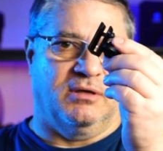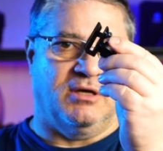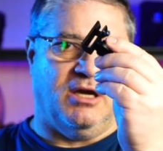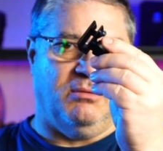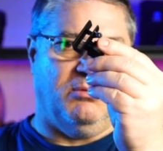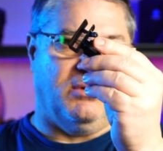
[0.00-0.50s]

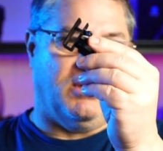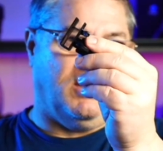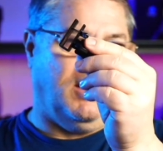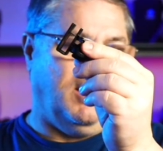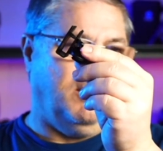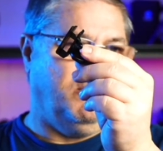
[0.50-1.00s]
cable
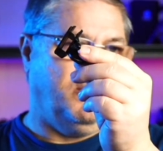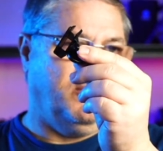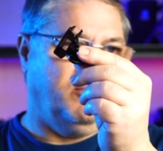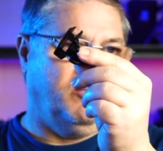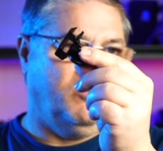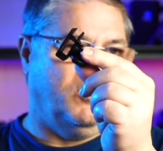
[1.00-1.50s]
clamp,
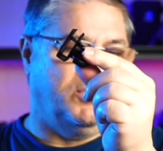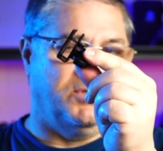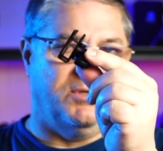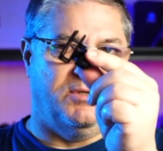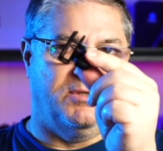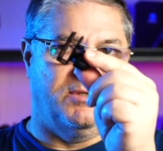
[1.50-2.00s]
which
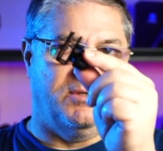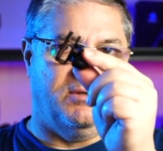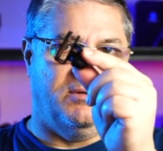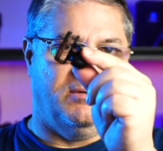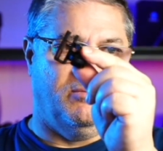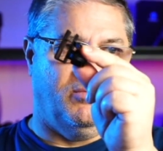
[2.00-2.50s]

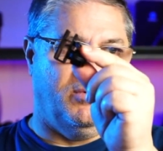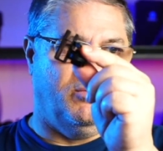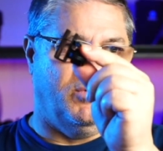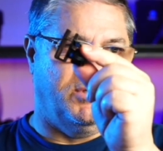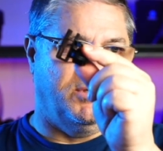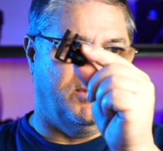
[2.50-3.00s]

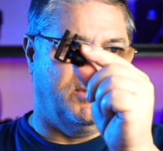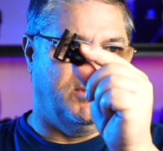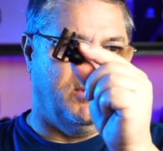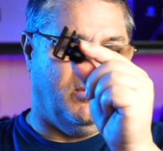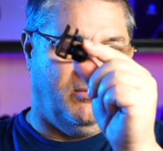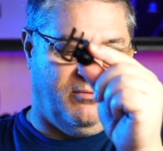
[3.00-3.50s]
it's
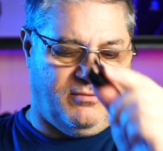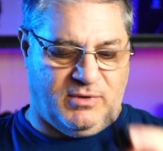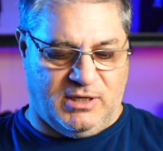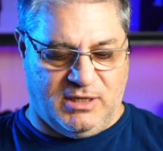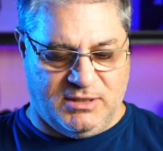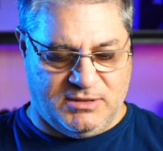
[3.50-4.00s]
known
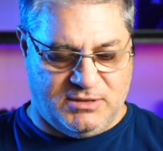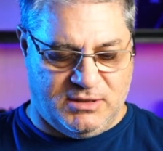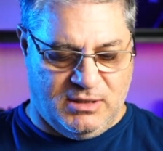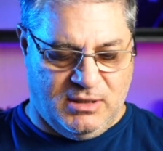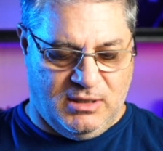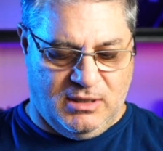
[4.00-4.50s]
as,
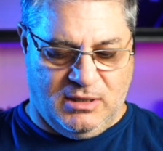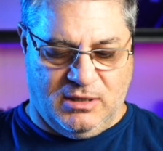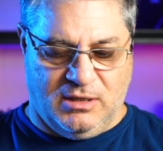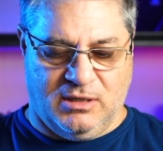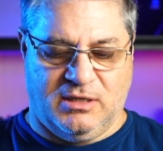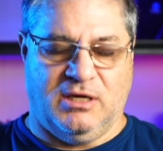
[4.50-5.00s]

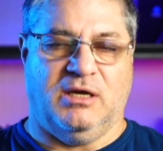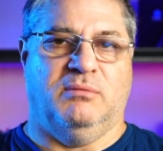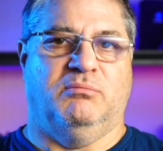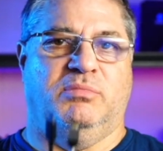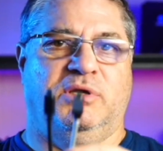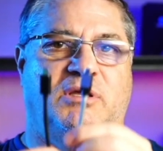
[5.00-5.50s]
can
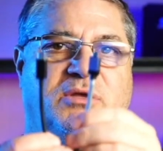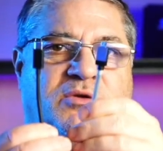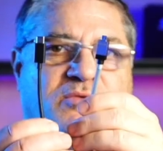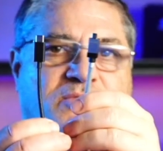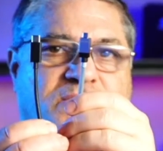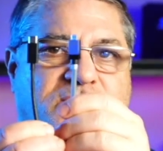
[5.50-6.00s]
be
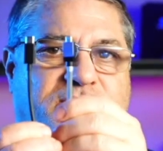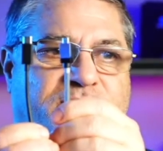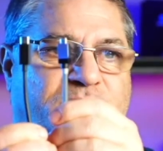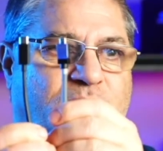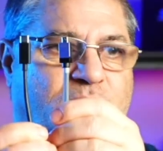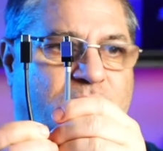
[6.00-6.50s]
used
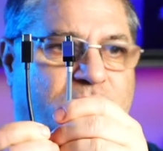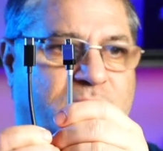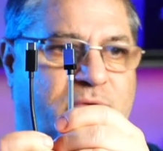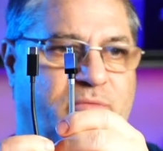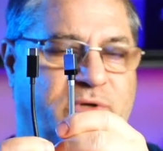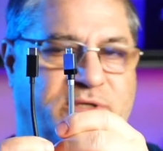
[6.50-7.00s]
for
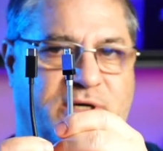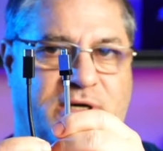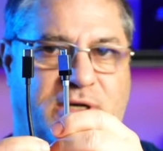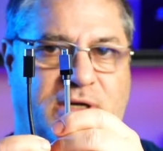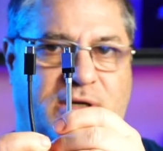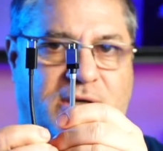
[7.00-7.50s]

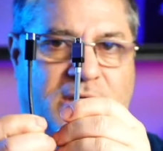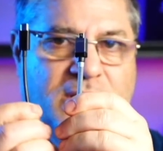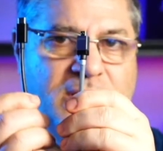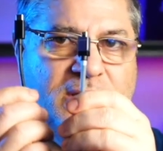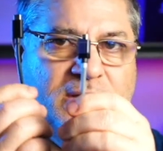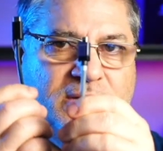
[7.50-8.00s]
retaining
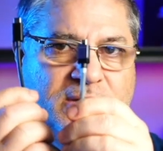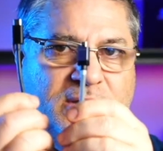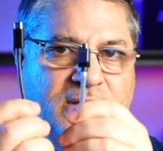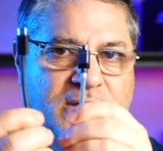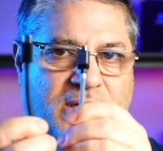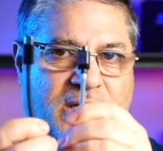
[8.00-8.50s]

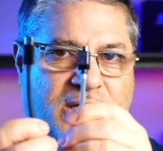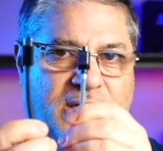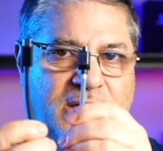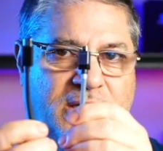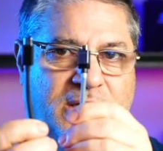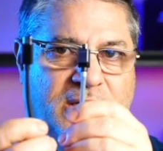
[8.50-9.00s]
a
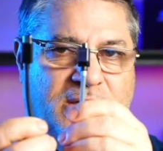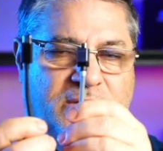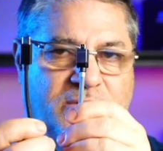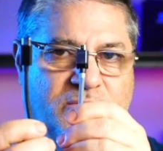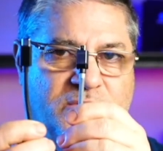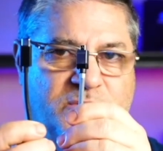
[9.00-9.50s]

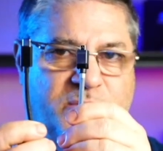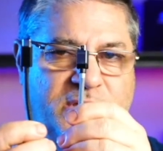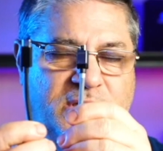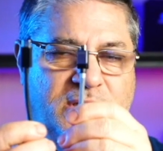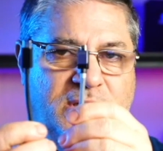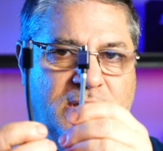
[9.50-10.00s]

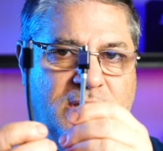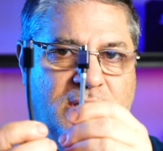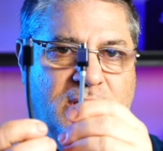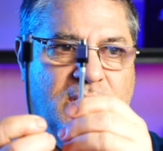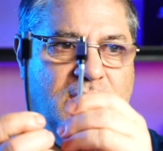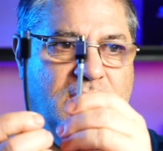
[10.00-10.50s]
USB
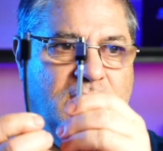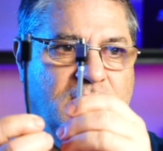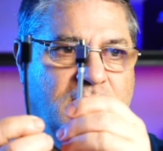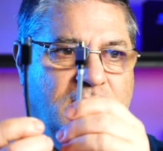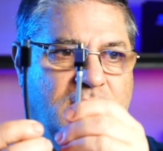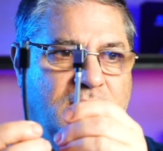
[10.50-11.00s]

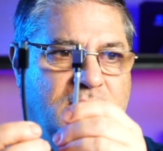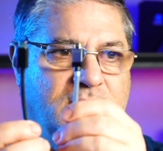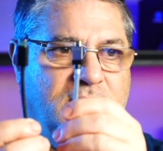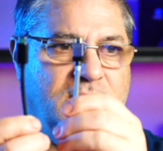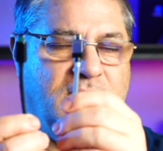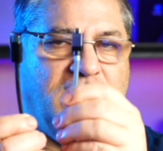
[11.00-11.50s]

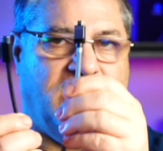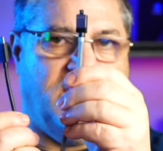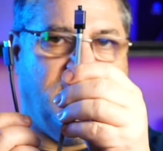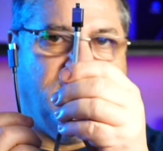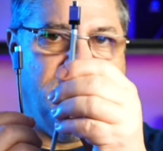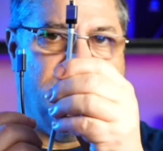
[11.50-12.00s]

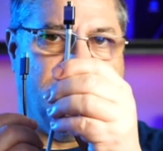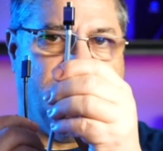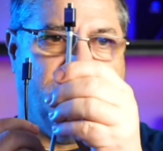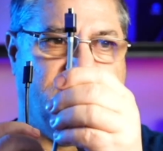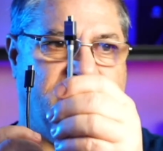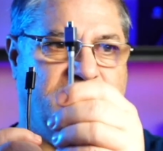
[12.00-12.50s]
and
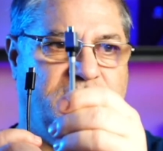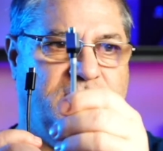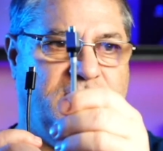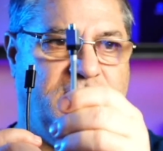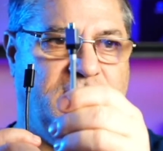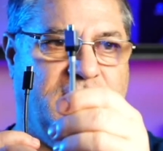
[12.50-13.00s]
also
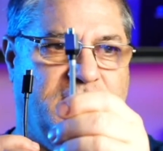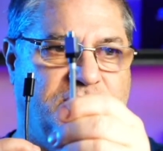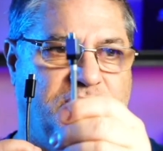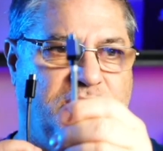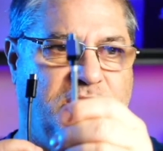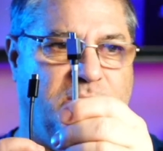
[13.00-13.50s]
the
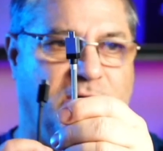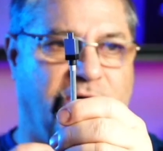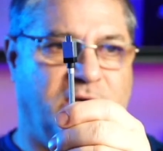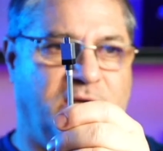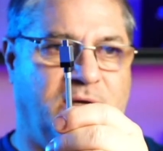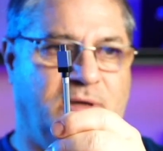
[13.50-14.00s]

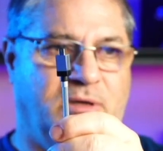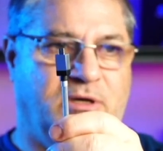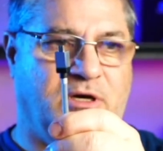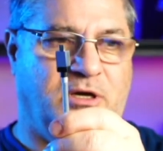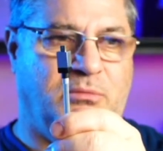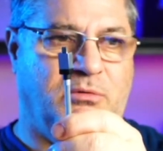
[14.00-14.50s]
HDMI
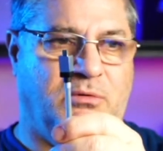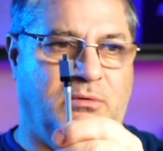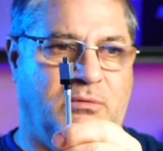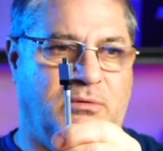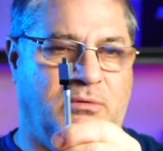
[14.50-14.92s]
cable